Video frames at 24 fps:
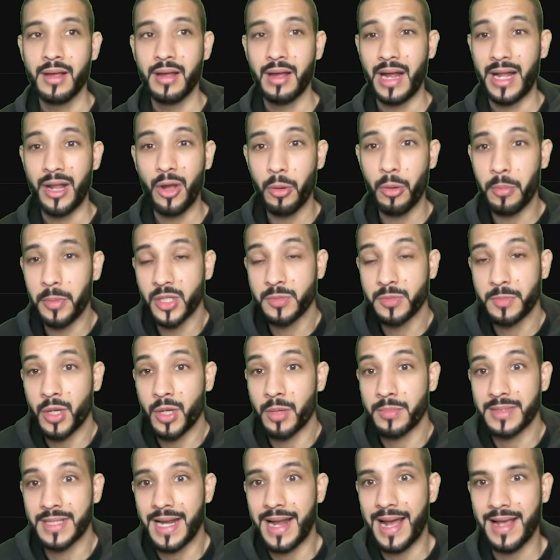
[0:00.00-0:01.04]
And it almost
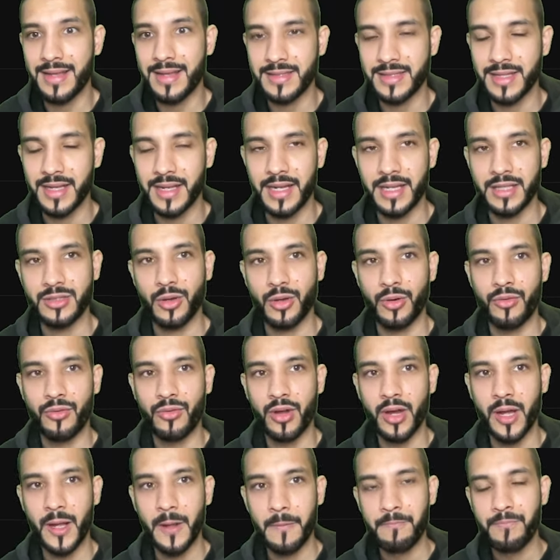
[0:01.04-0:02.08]
becomes an asset in its own
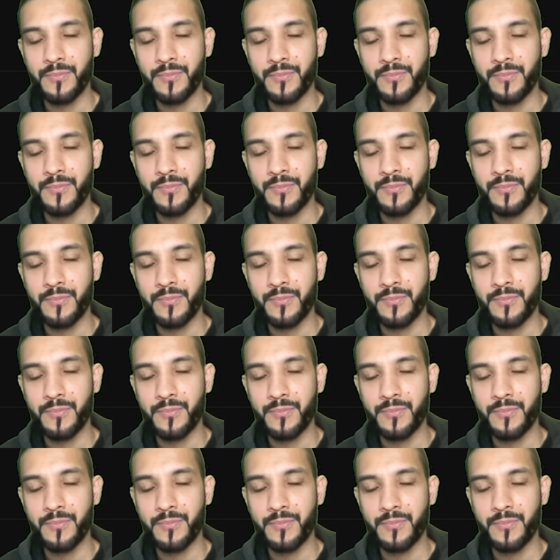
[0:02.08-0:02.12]
right.